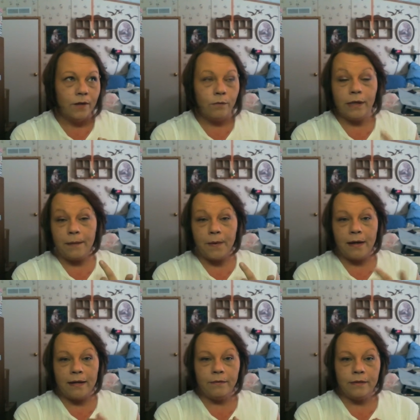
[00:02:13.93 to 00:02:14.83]
When I
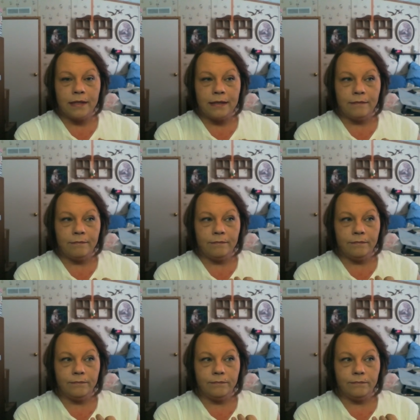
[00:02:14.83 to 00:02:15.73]
bought it, it was like
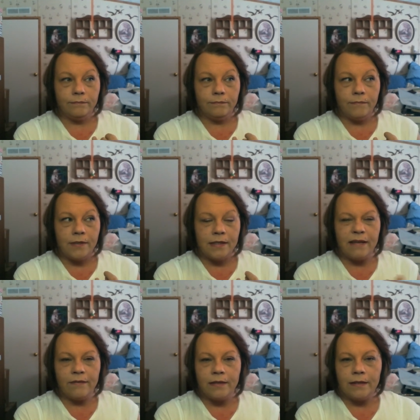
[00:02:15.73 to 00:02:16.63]

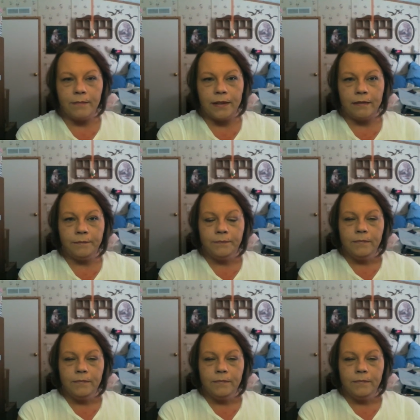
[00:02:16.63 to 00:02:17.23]
7 something.